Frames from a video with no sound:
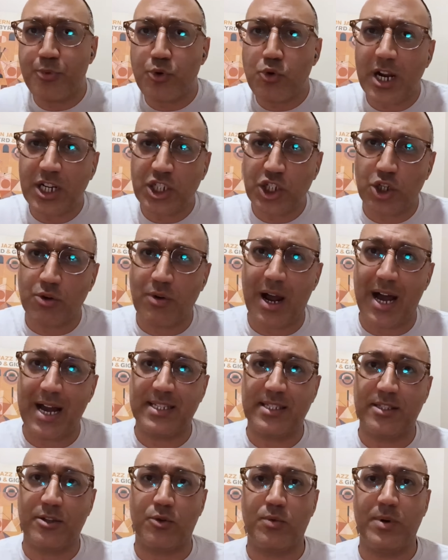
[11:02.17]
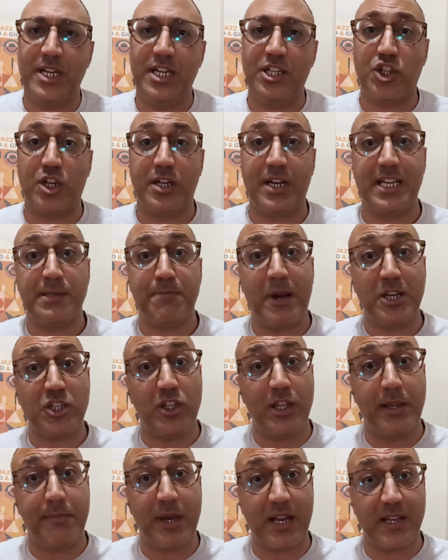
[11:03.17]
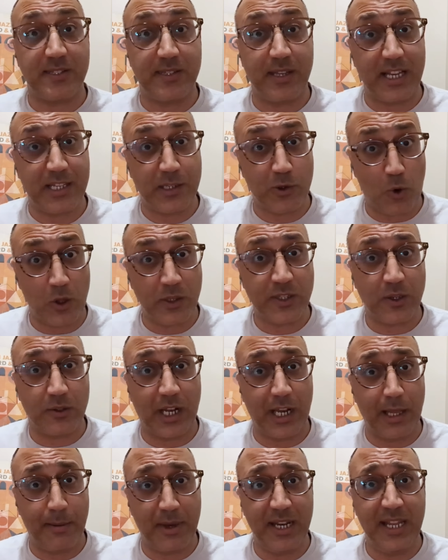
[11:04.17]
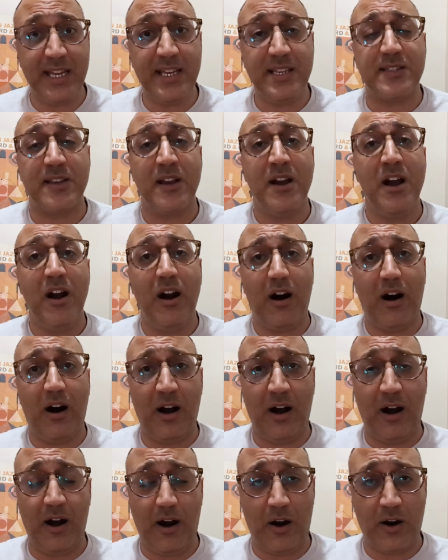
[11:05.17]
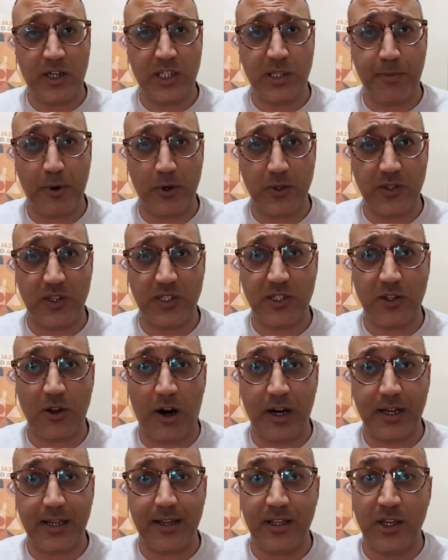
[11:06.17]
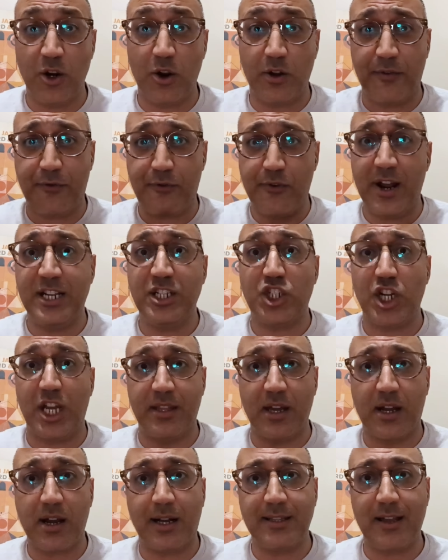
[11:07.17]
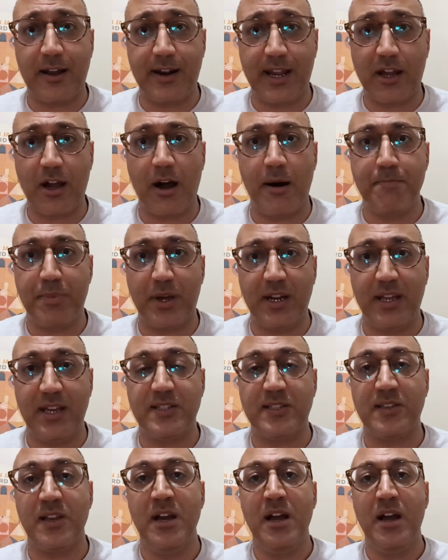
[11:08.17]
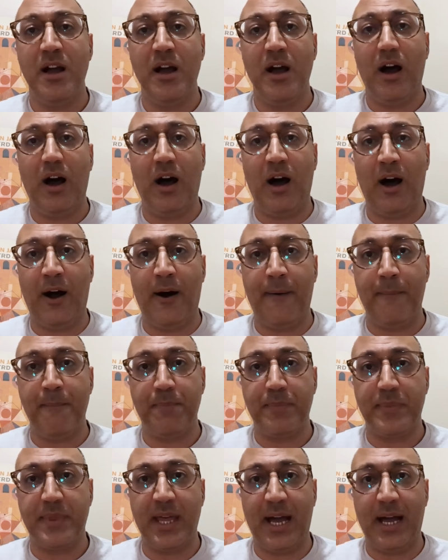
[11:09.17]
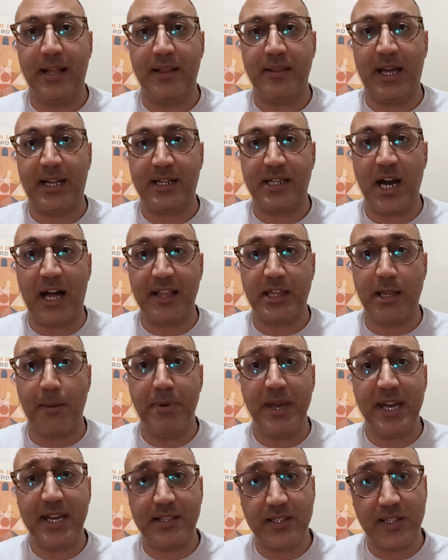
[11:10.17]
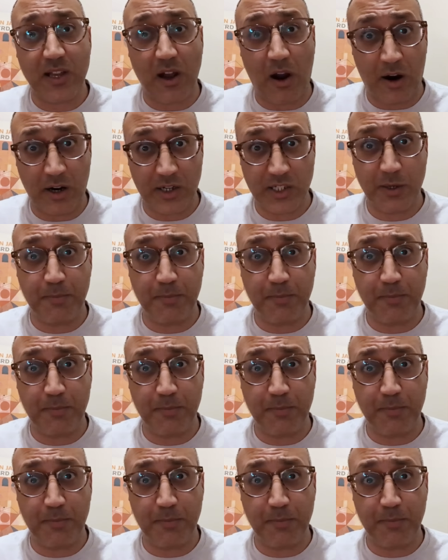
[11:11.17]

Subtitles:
pressurize the region, especially because it's also the Lebanese are supposed to start, you know, the French and the Qatari companies that got the bids are